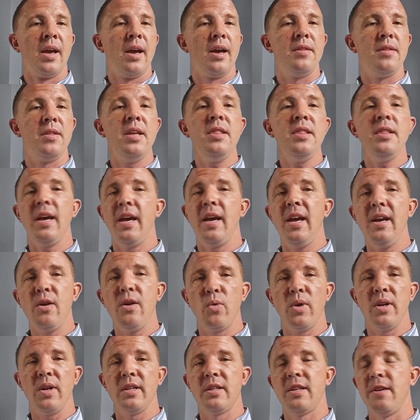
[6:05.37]
And then the air
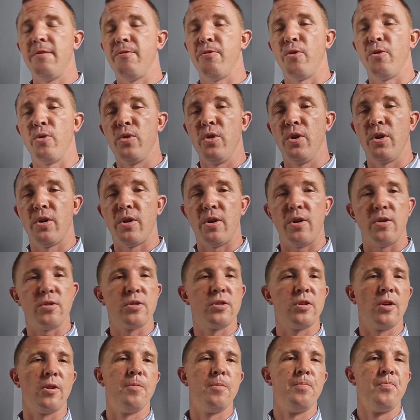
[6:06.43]
quality for
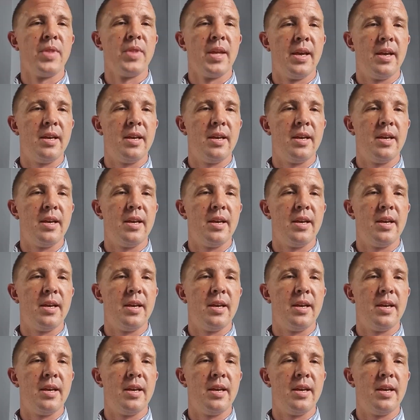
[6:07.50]
Newcastle